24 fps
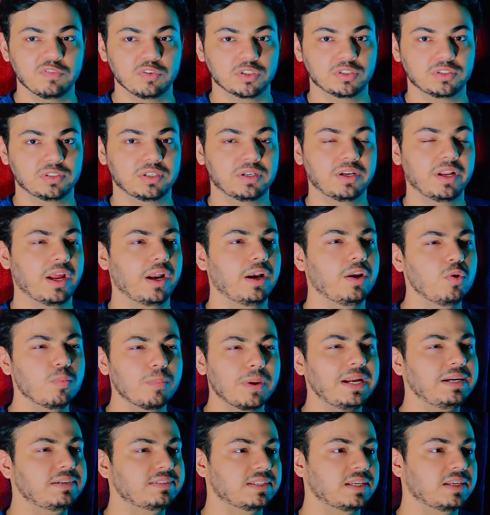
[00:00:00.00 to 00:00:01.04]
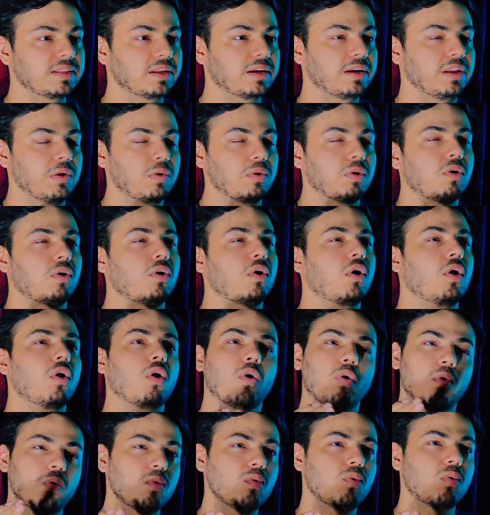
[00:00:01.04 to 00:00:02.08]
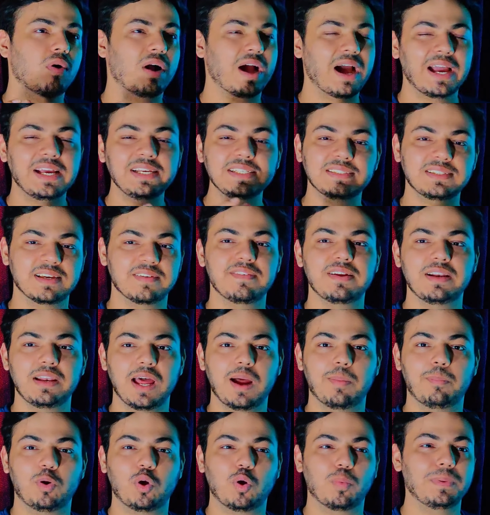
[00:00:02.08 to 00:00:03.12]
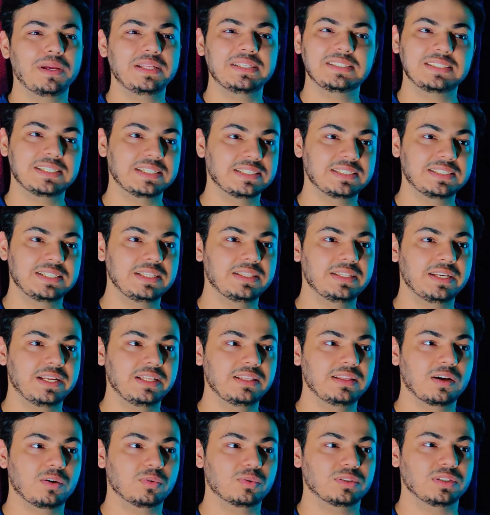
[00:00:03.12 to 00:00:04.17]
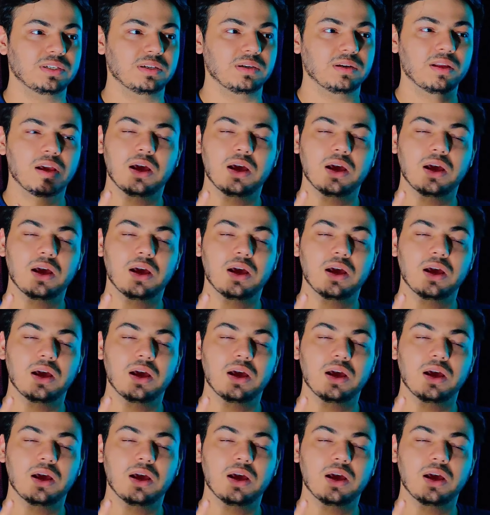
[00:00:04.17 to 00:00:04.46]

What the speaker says: version, and you might say that oh, i7 laptop in 63,000,